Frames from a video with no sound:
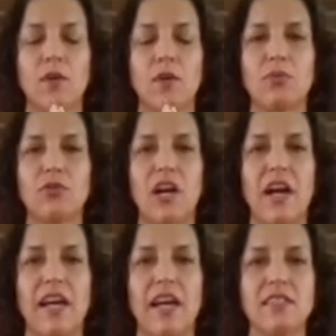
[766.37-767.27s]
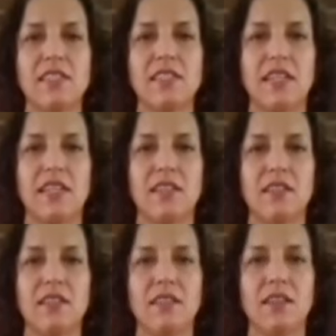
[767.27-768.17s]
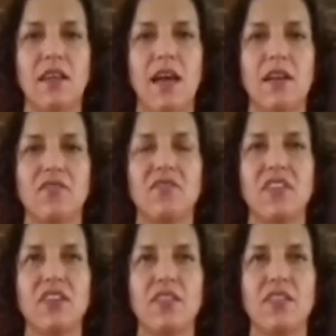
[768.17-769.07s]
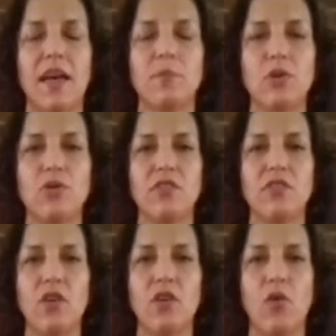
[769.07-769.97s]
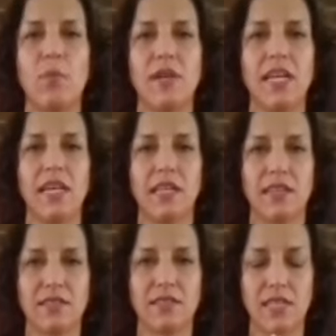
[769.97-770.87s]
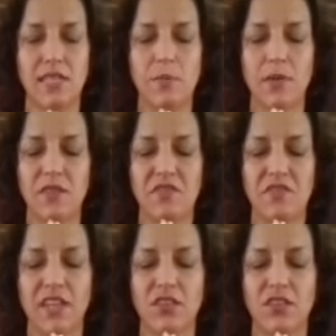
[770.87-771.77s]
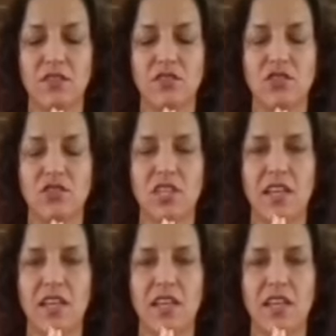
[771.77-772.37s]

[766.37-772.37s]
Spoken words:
press in and feel that beautiful opening deep in the fingers